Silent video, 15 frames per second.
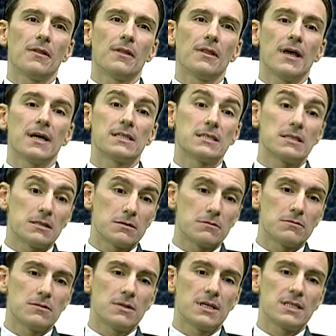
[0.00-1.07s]

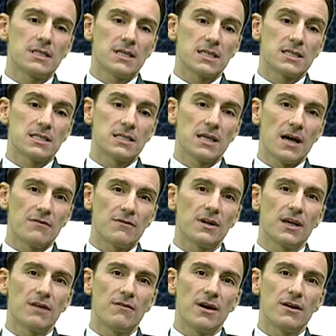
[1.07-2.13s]
That's I
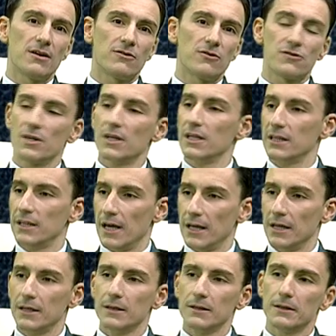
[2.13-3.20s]
think, a very interesting
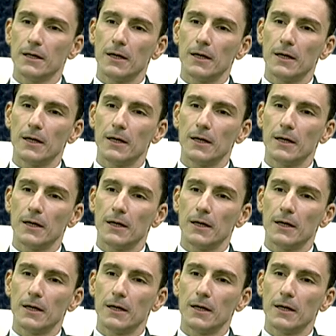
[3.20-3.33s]
intake.